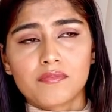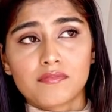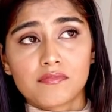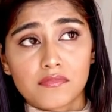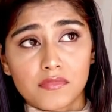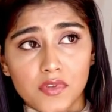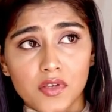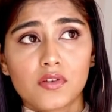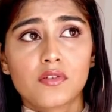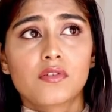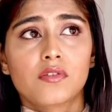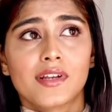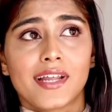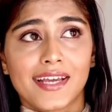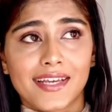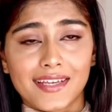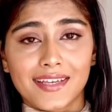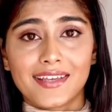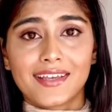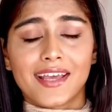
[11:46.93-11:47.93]
you know,
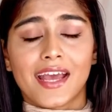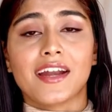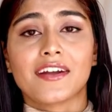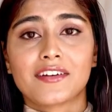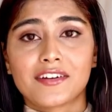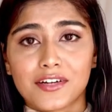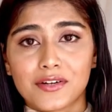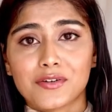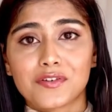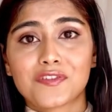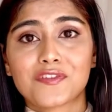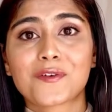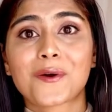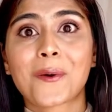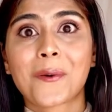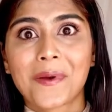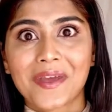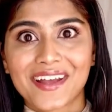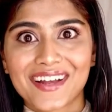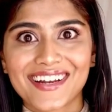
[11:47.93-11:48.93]
like get rid of
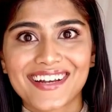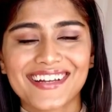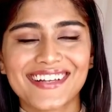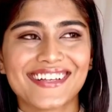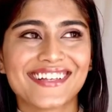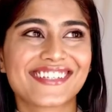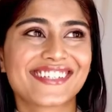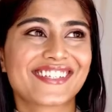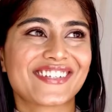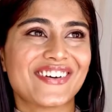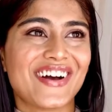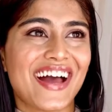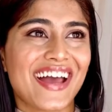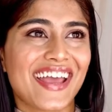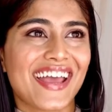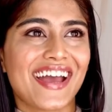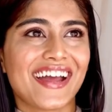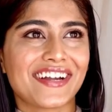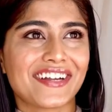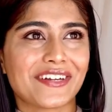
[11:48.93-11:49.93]
quickly. So I
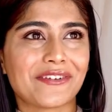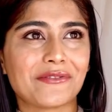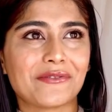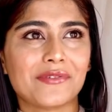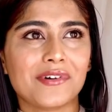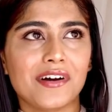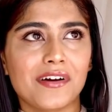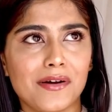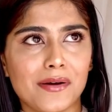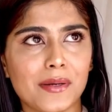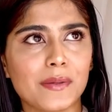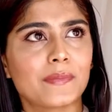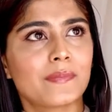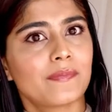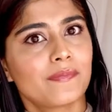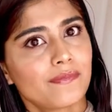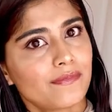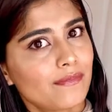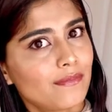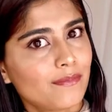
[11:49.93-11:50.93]
had to
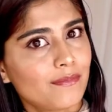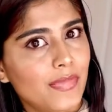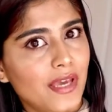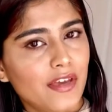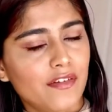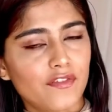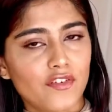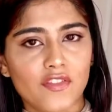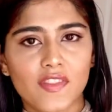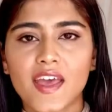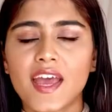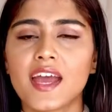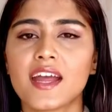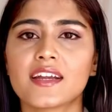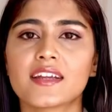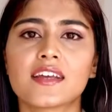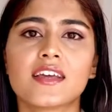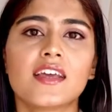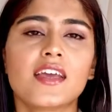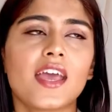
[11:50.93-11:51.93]
pay for
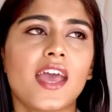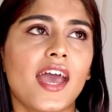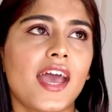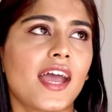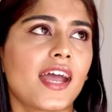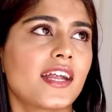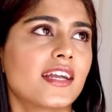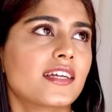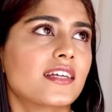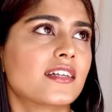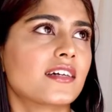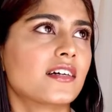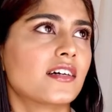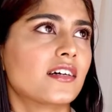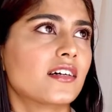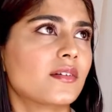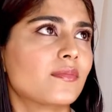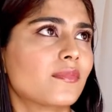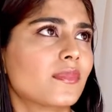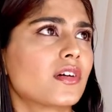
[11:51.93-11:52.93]
that. And
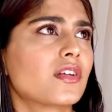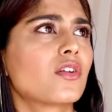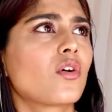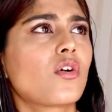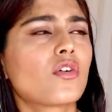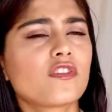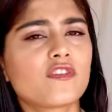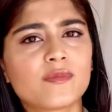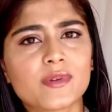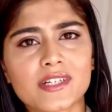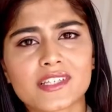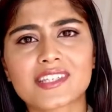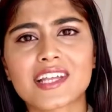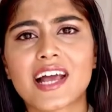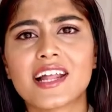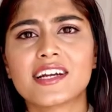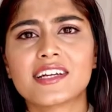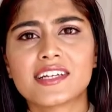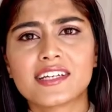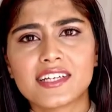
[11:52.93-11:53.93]
a lot of
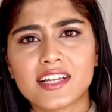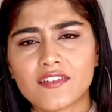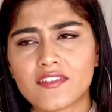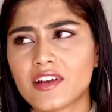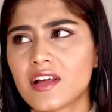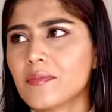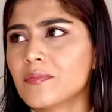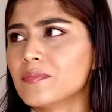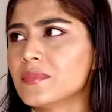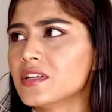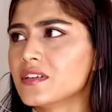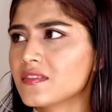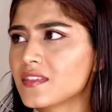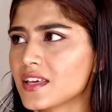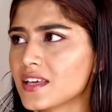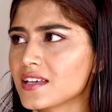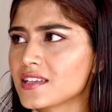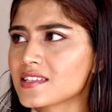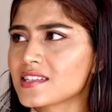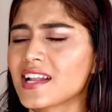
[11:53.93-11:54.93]
personality development
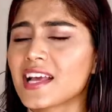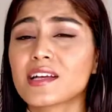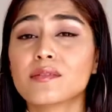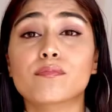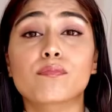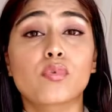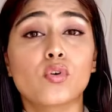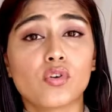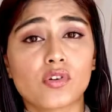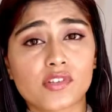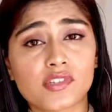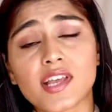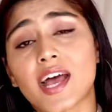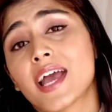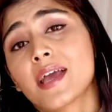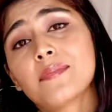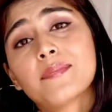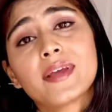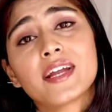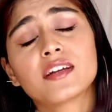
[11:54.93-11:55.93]
things, like books.
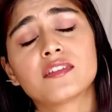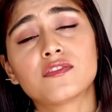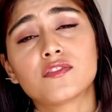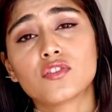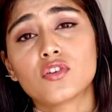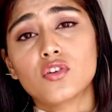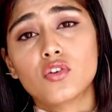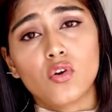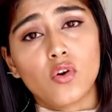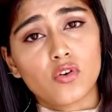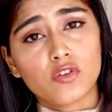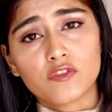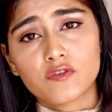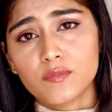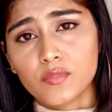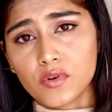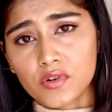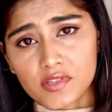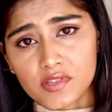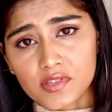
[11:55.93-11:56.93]
I paid for a lot of
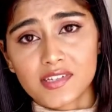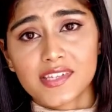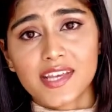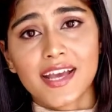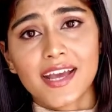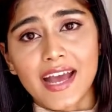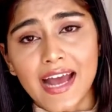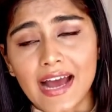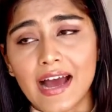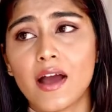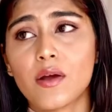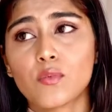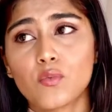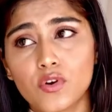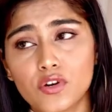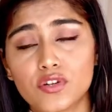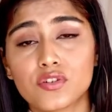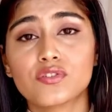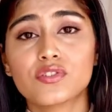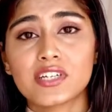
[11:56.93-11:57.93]
books because I
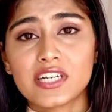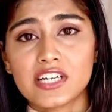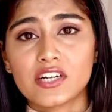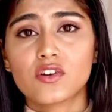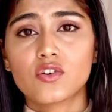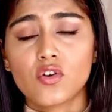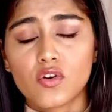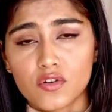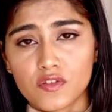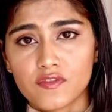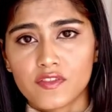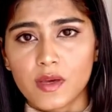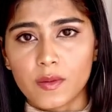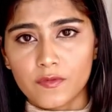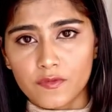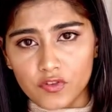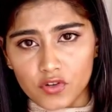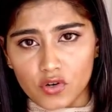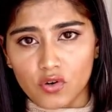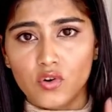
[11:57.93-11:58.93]
wanted to read a lot of them
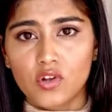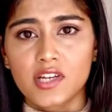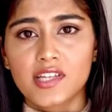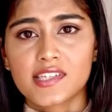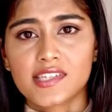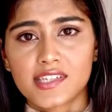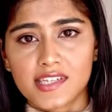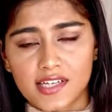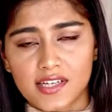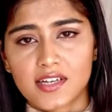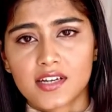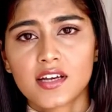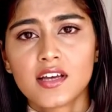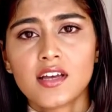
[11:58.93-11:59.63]
for a holistic